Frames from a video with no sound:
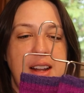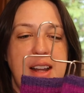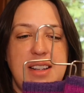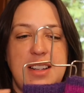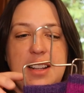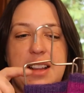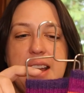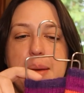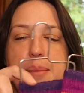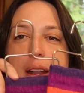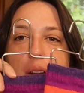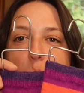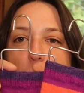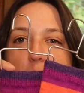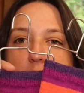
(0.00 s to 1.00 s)
I did like
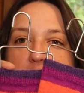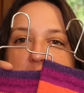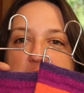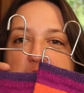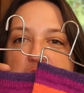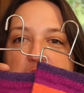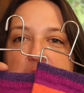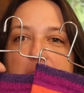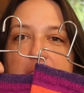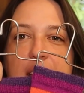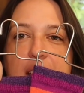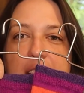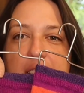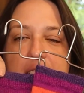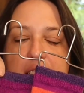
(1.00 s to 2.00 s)
about a 1-inch
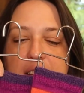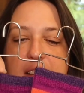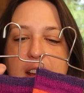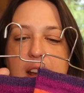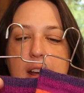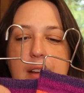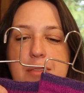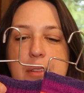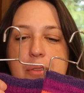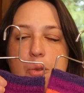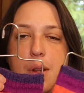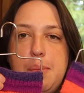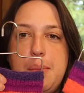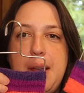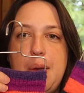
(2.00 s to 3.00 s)
cuff of
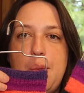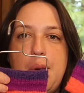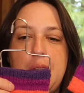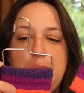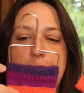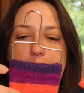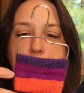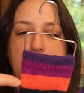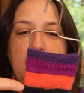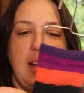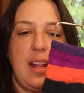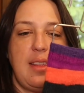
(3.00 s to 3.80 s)
1x1 ribbing,